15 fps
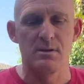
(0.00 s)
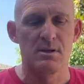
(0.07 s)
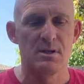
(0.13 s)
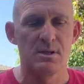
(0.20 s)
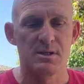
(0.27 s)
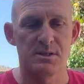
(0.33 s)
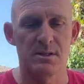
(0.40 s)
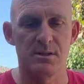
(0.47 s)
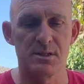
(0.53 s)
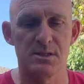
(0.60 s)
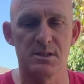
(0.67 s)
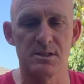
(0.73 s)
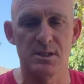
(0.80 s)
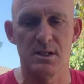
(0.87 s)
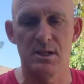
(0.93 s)
So this
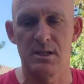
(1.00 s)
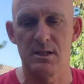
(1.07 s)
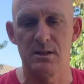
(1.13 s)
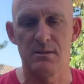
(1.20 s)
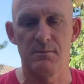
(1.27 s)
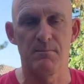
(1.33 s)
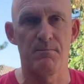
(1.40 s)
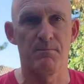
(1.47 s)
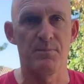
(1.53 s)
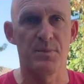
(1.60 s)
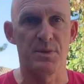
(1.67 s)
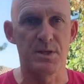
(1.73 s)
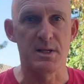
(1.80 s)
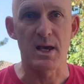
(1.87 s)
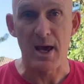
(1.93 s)
is the
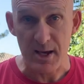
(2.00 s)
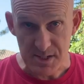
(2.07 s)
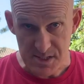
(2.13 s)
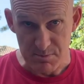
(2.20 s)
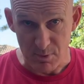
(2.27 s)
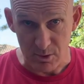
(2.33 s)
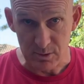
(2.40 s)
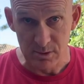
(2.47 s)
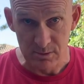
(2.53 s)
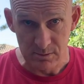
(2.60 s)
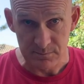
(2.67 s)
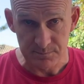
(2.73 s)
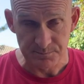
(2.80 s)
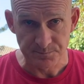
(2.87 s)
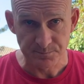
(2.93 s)
X model,
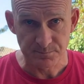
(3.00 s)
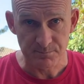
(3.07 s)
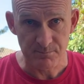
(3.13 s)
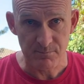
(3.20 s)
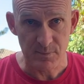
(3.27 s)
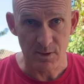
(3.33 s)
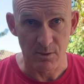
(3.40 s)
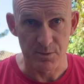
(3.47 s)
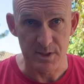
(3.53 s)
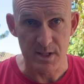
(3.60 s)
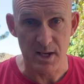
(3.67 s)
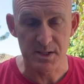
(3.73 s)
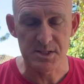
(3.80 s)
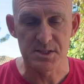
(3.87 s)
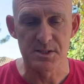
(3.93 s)
or the
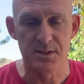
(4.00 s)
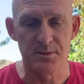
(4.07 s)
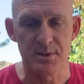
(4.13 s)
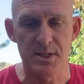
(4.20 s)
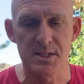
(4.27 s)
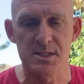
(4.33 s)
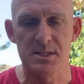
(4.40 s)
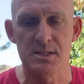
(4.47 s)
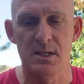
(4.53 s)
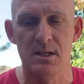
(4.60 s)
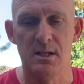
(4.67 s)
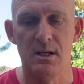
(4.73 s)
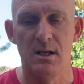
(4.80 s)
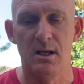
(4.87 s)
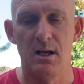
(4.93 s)
X series.
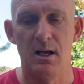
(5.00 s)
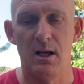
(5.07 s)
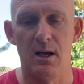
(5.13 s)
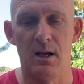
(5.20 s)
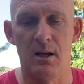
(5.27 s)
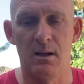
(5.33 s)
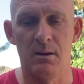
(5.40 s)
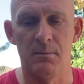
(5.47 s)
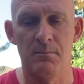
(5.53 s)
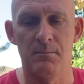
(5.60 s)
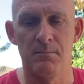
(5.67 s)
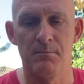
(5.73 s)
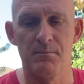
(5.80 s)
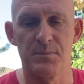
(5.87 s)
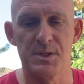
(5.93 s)

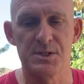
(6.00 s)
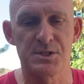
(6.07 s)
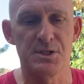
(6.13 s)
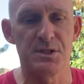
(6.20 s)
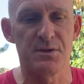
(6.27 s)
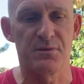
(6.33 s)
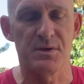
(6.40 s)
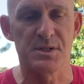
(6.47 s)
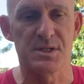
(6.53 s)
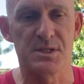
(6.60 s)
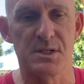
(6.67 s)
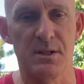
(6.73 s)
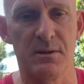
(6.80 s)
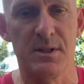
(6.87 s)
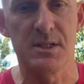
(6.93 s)
There's two different
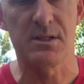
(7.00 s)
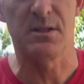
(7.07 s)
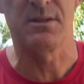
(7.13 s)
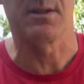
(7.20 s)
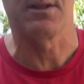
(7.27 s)
series I think